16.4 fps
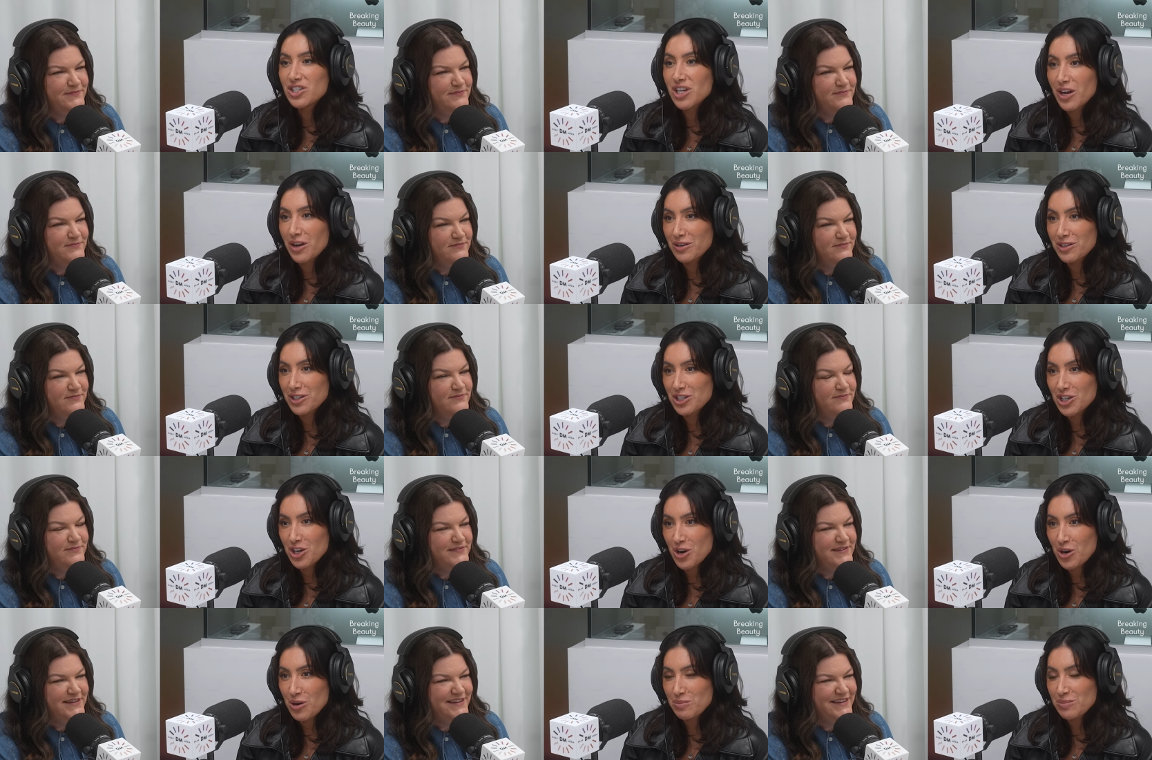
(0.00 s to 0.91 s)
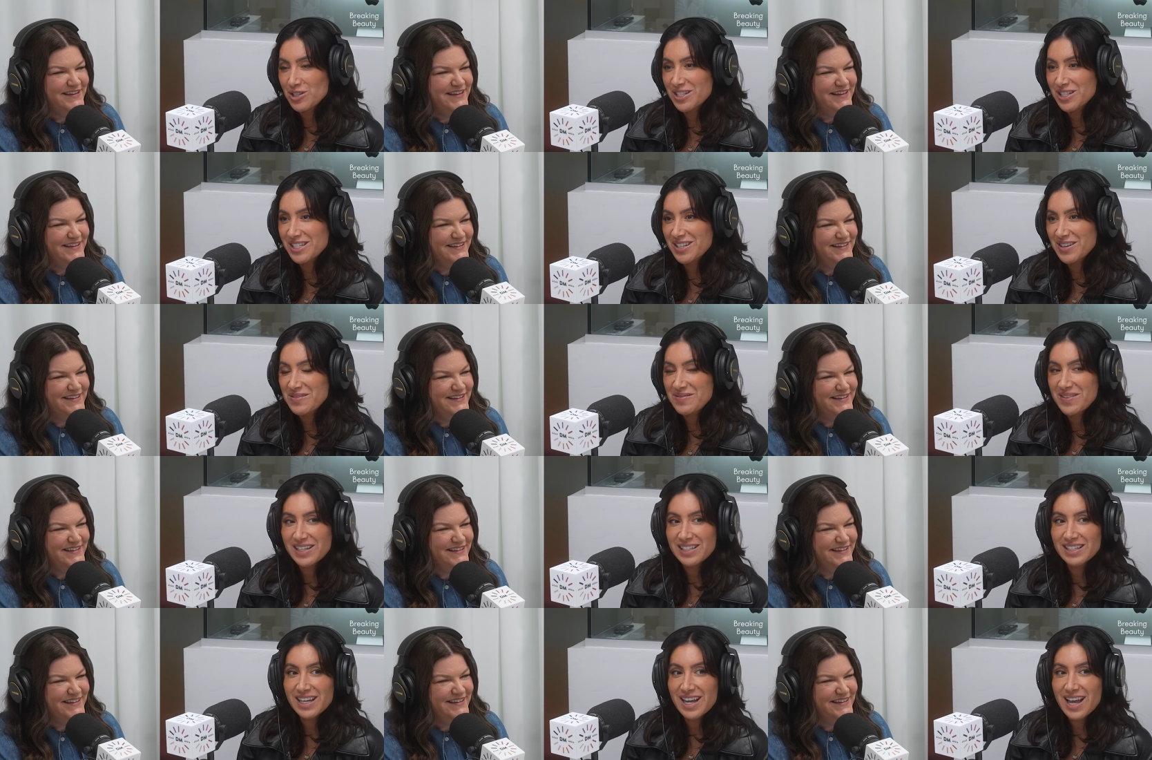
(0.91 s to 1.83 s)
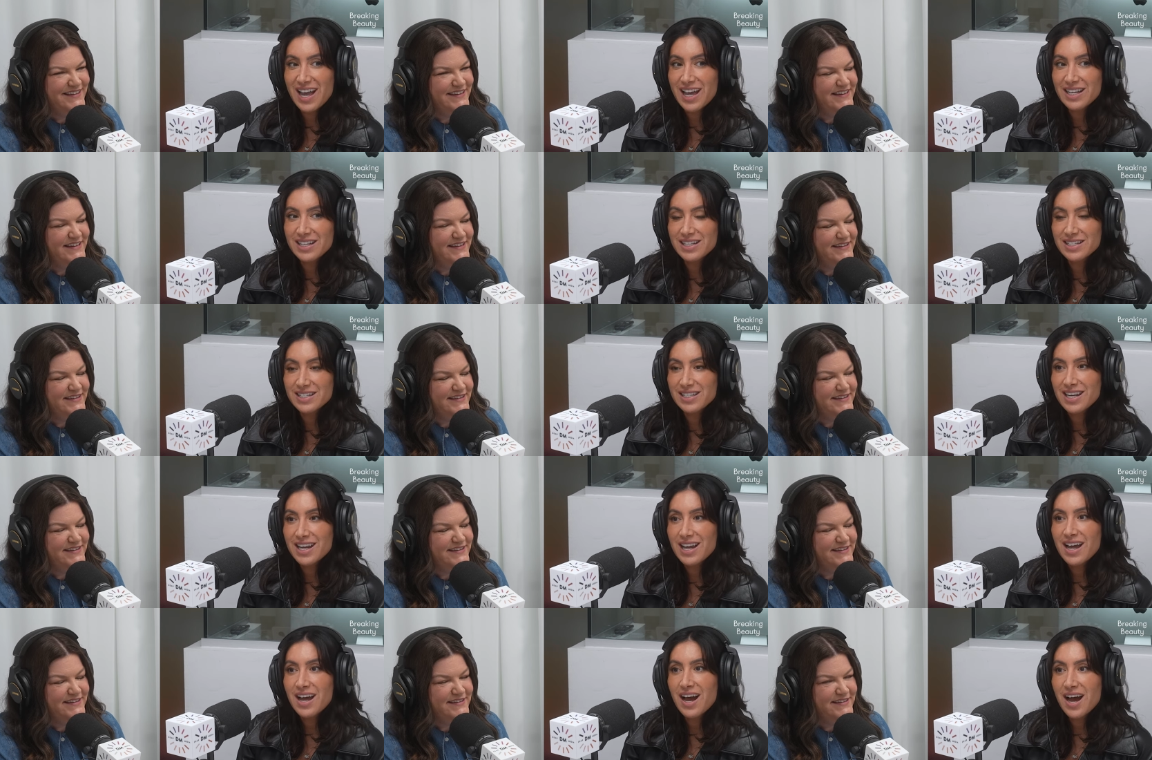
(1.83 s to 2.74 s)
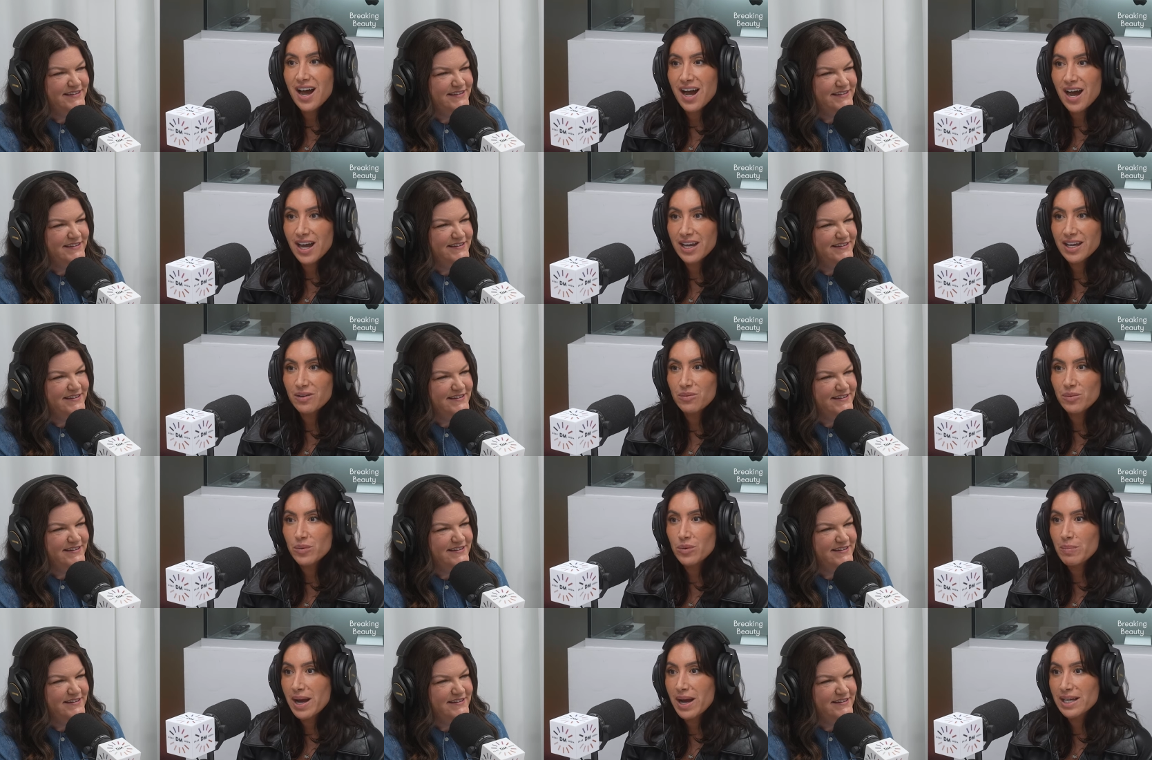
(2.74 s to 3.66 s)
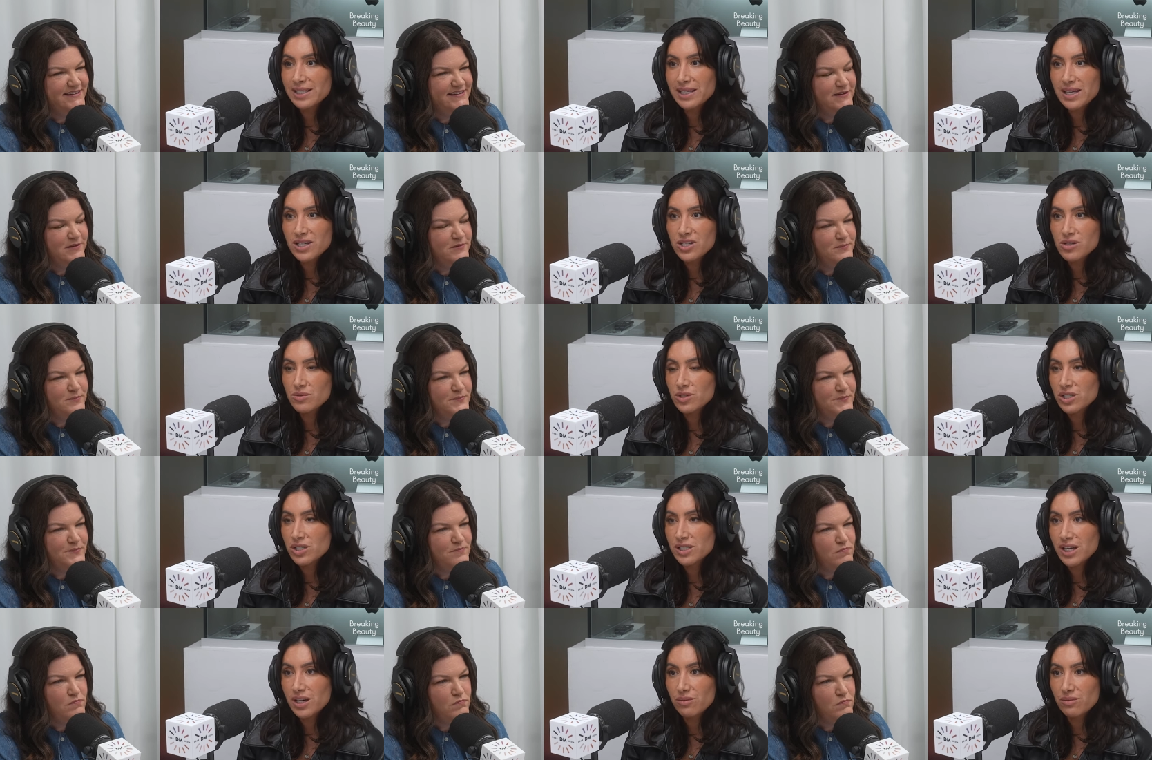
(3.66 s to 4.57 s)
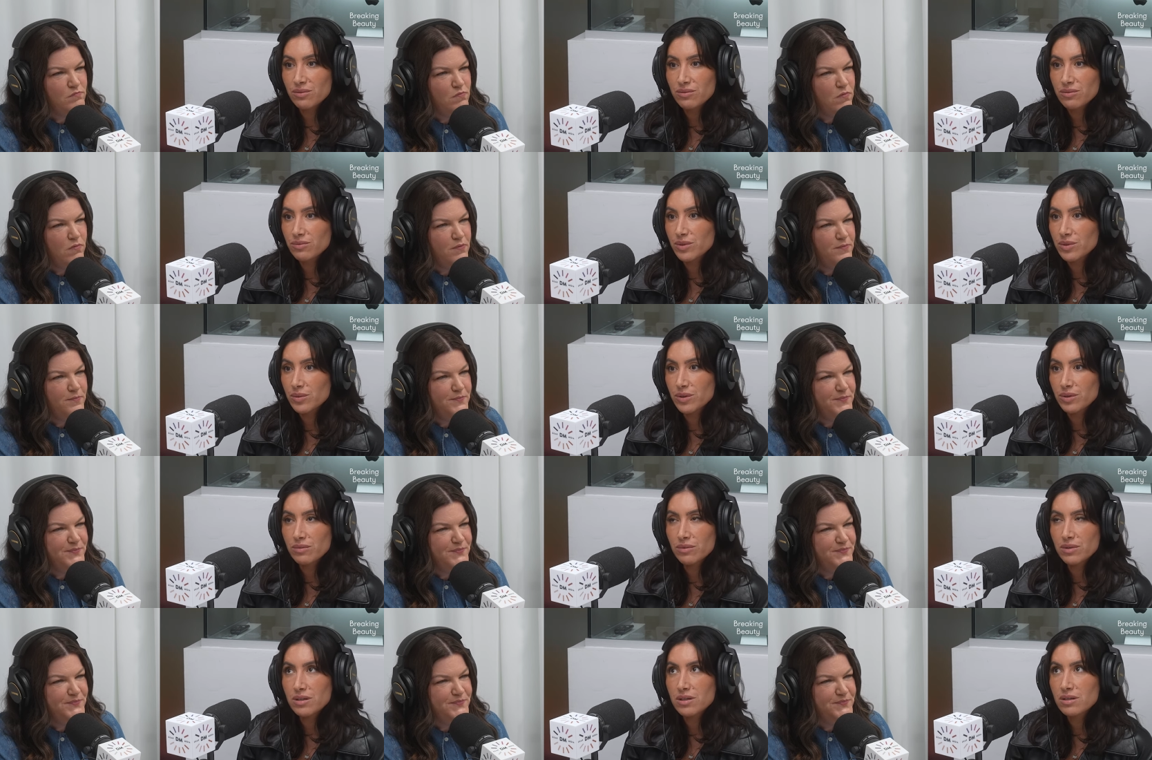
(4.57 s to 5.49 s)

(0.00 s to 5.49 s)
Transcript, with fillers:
Speaker 1: Shout out to Charm. She's so amazing. And I, we were backstage, and it was just like we were